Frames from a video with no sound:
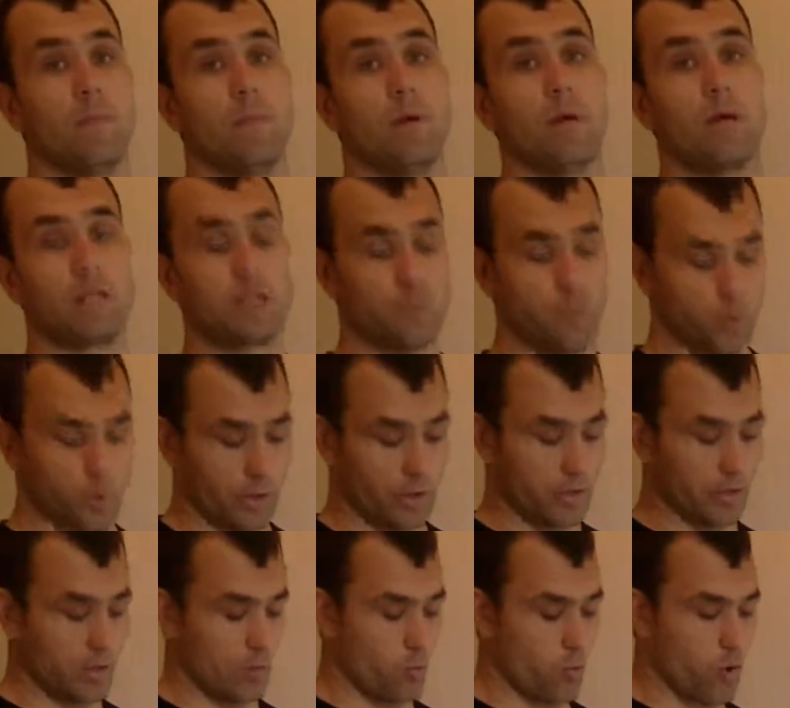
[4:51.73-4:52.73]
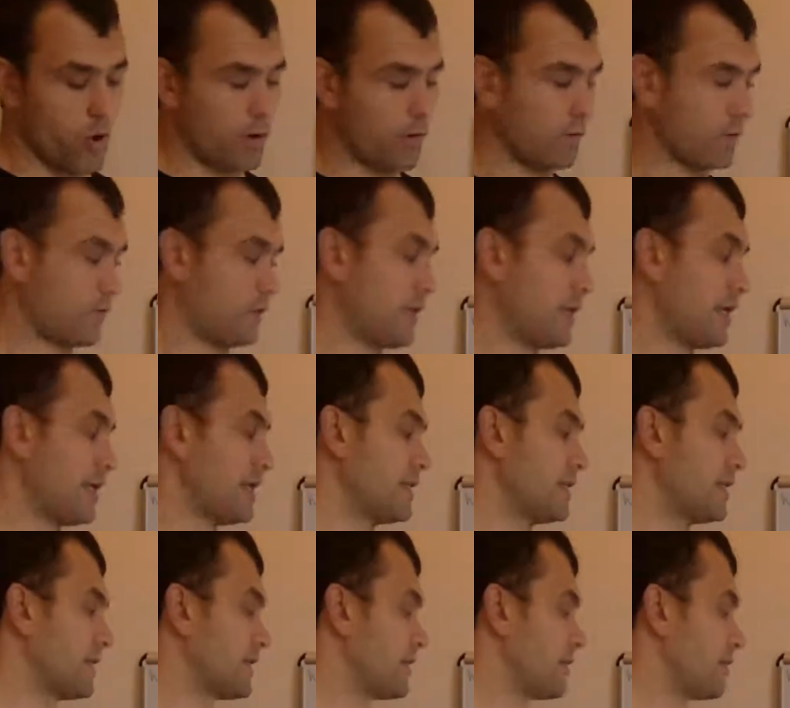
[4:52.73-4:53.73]
exploiting one of
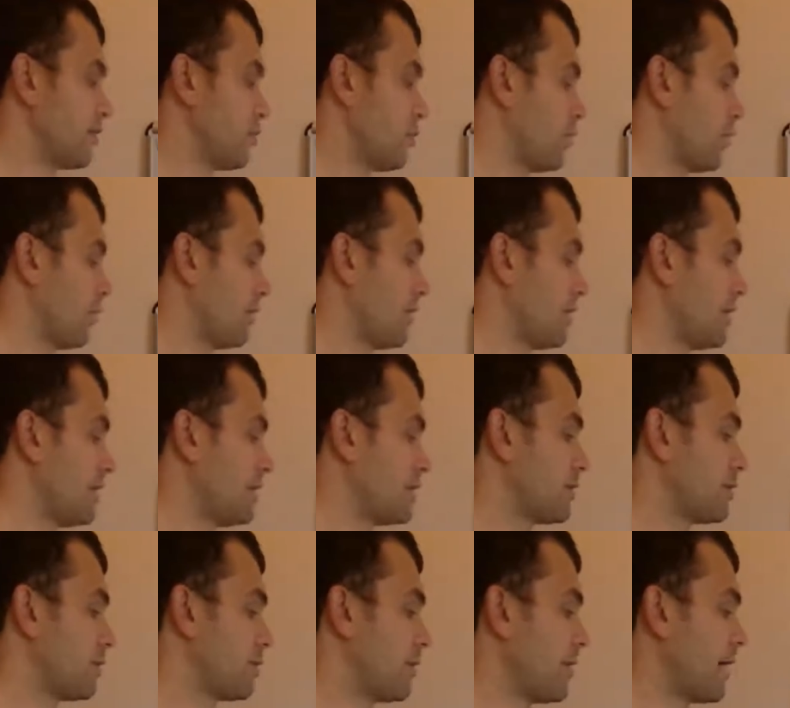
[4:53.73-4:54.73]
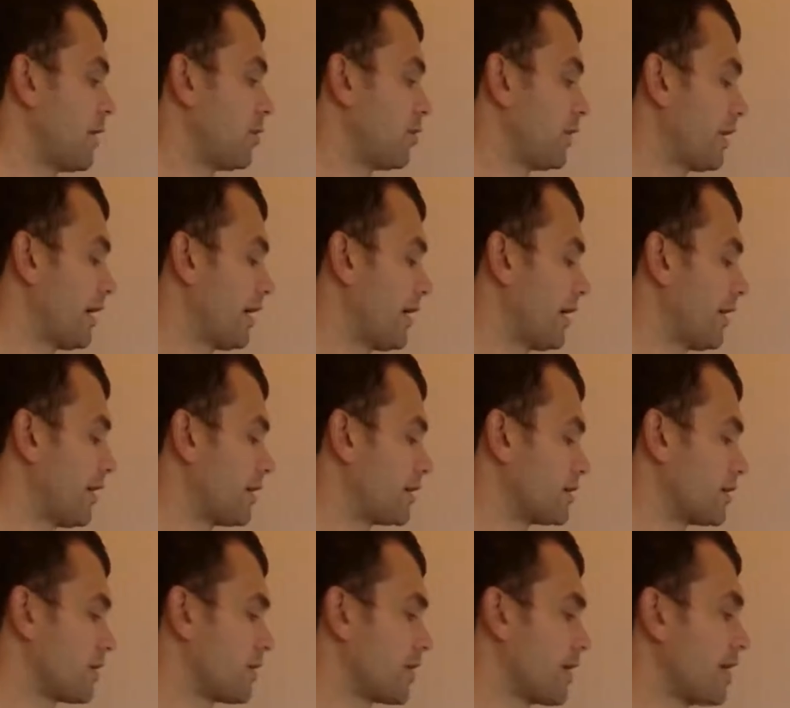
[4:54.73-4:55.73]
these power
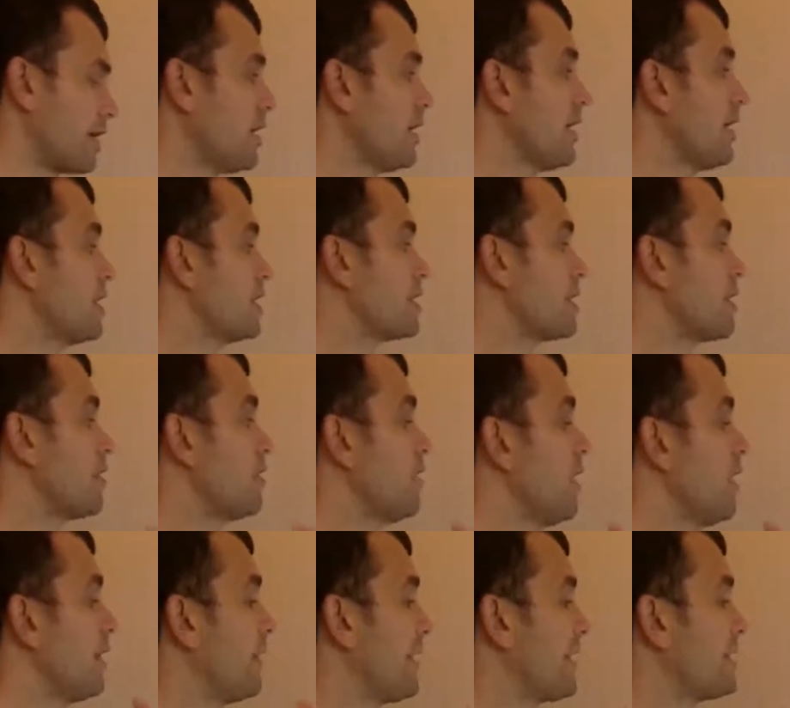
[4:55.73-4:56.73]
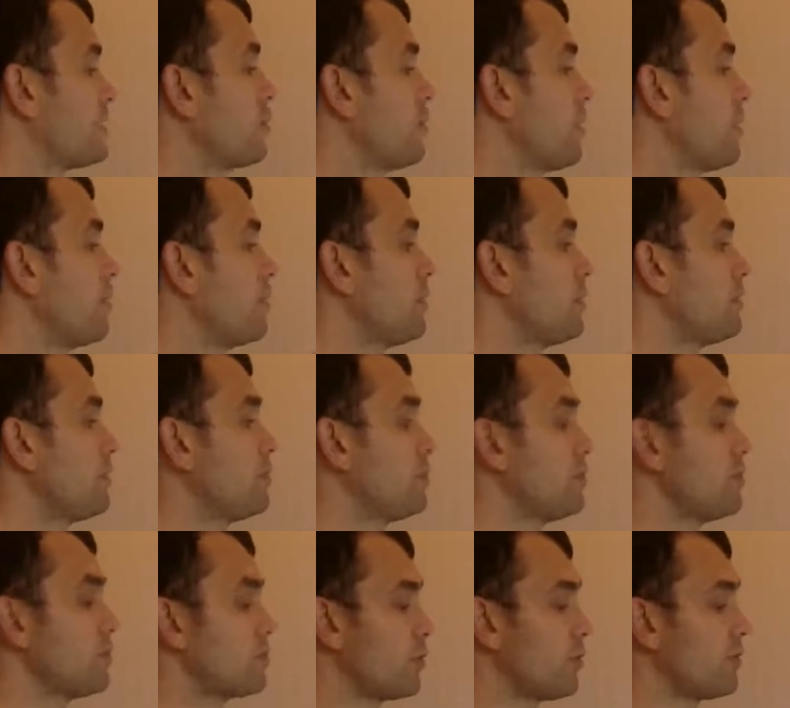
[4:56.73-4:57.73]
areas. Okay, so that's why I want you
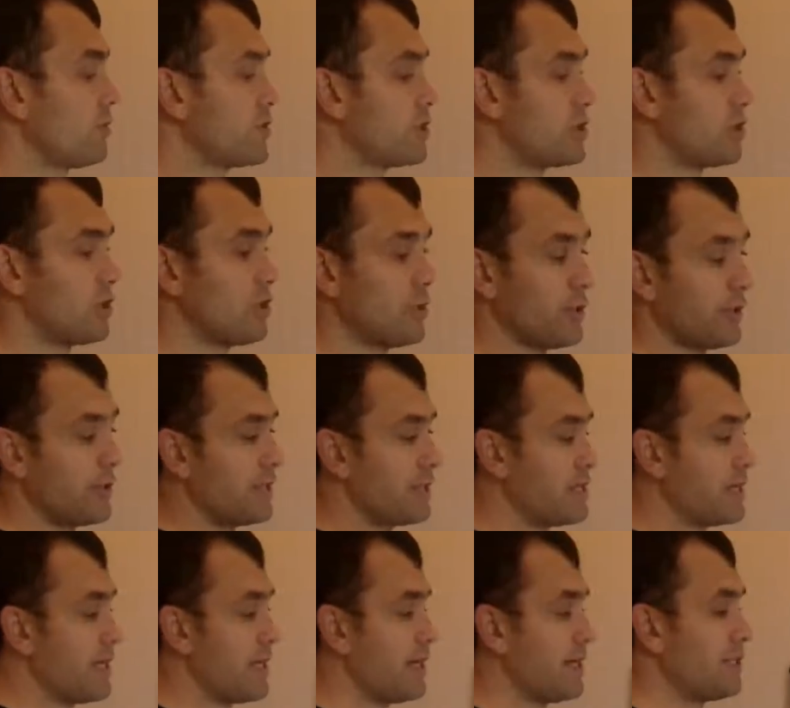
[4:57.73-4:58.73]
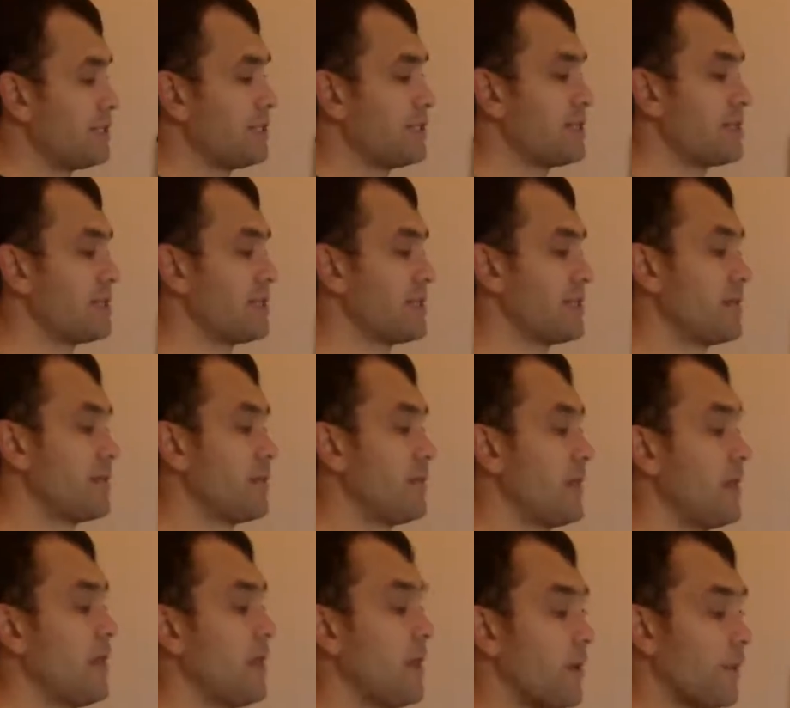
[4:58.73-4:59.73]
to sort of just look at this energy system
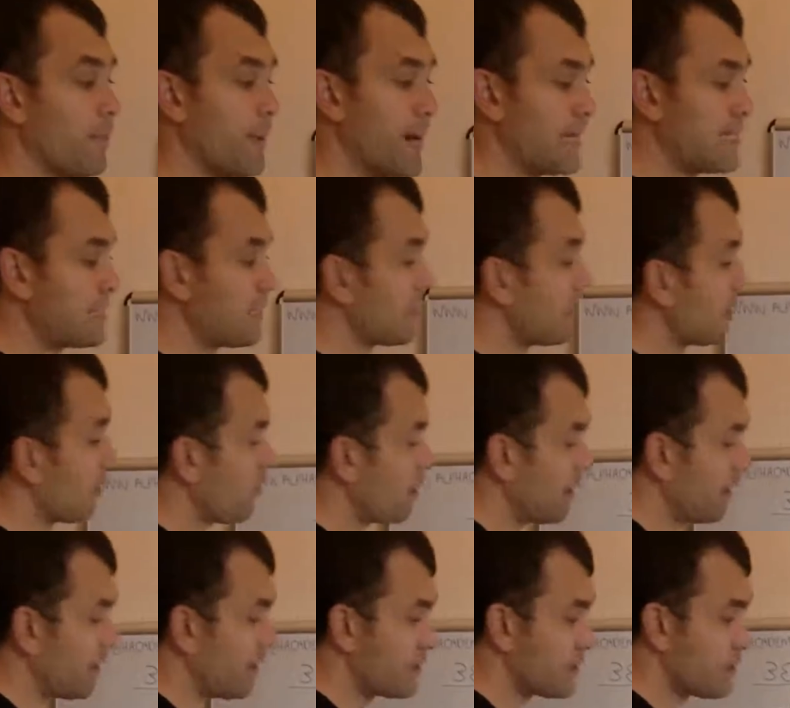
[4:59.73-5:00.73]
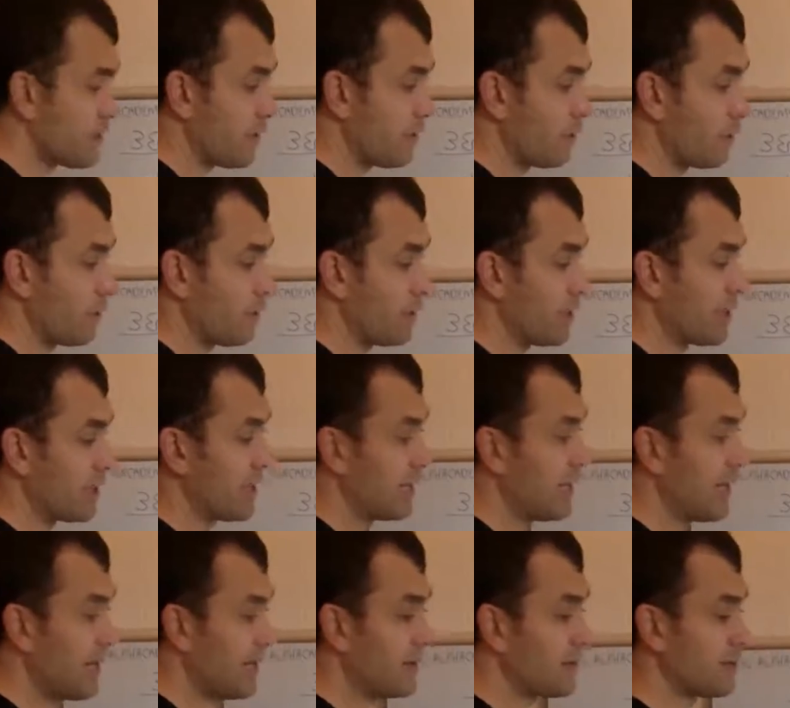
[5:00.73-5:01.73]
basically what it is, if you
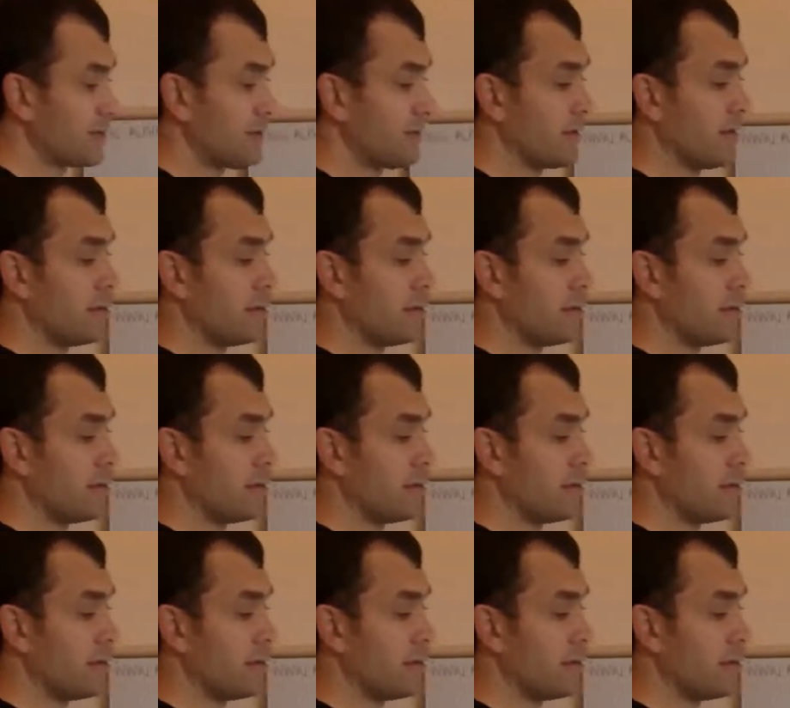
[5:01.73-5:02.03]
neglect